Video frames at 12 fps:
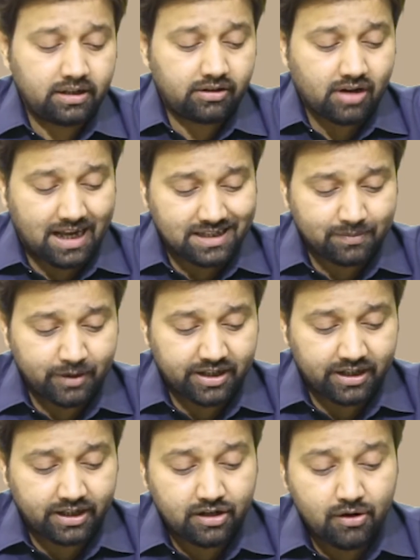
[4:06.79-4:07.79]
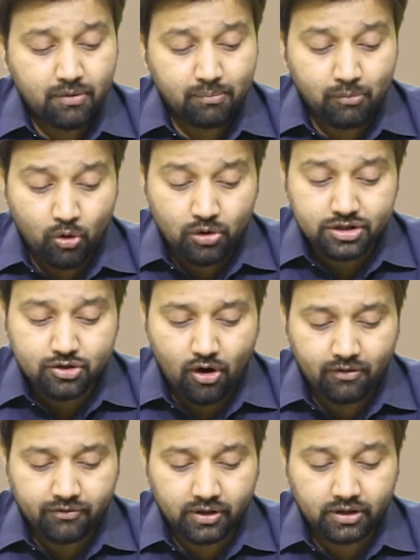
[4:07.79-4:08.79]
transmitted most
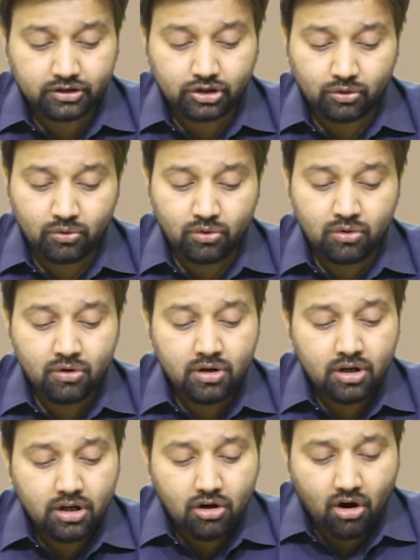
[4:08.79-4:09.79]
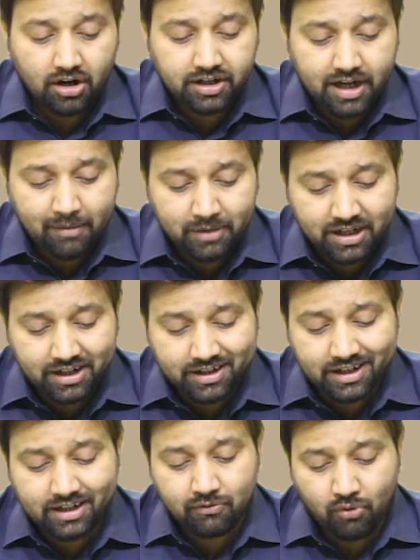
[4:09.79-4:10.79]
often through
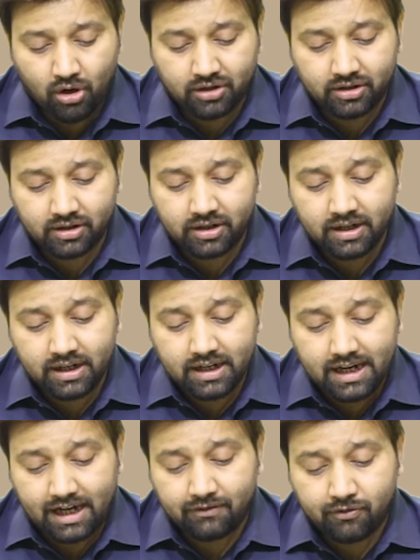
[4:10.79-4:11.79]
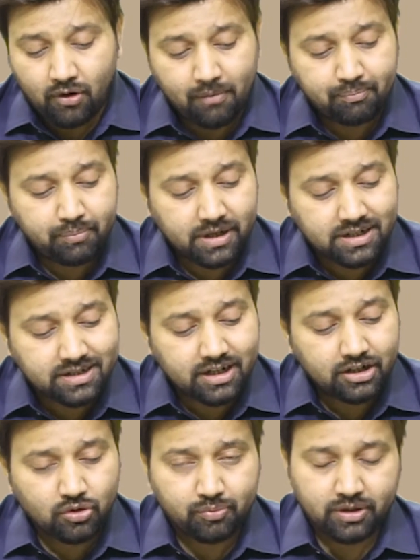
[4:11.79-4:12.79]
contaminated water and from
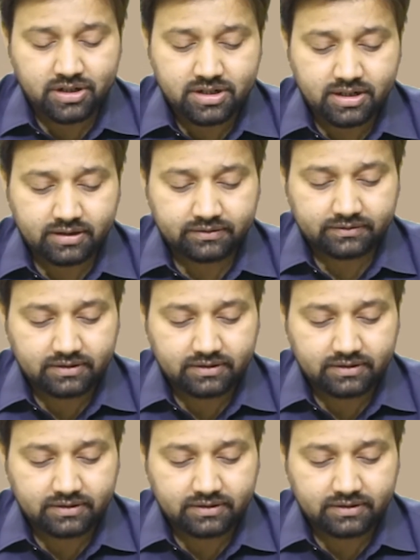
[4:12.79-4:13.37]
person to person.